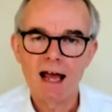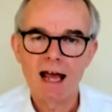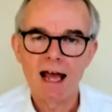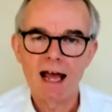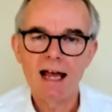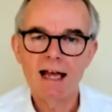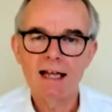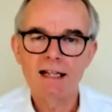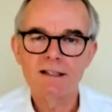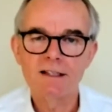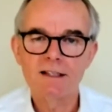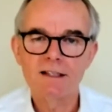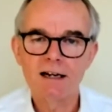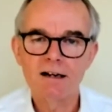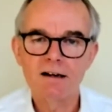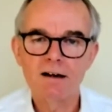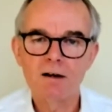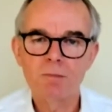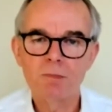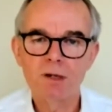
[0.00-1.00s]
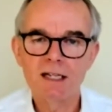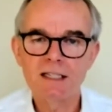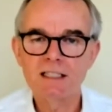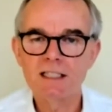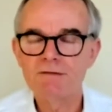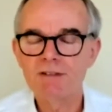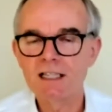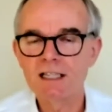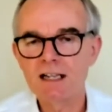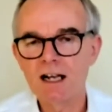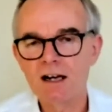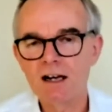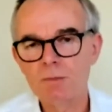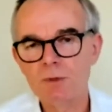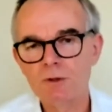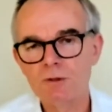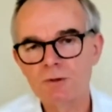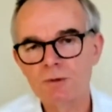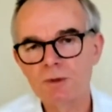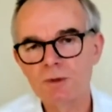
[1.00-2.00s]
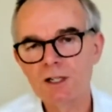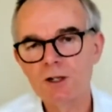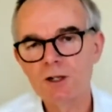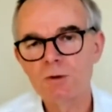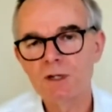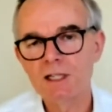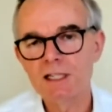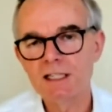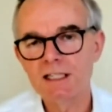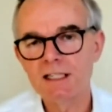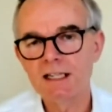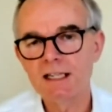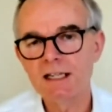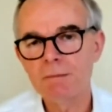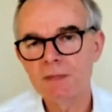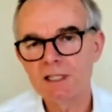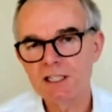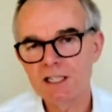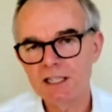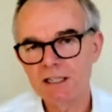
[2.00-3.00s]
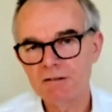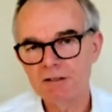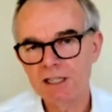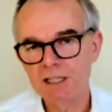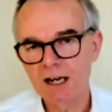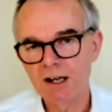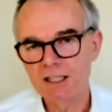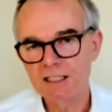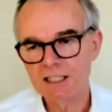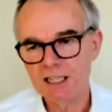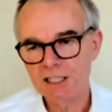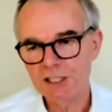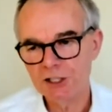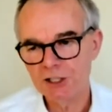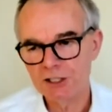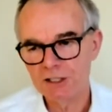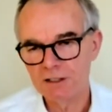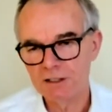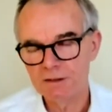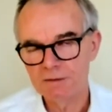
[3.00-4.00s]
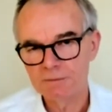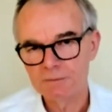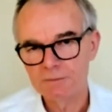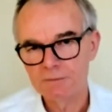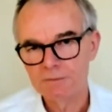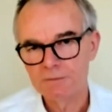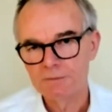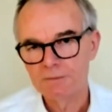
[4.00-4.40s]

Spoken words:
And there are plenty of examples. We call it dematerialization.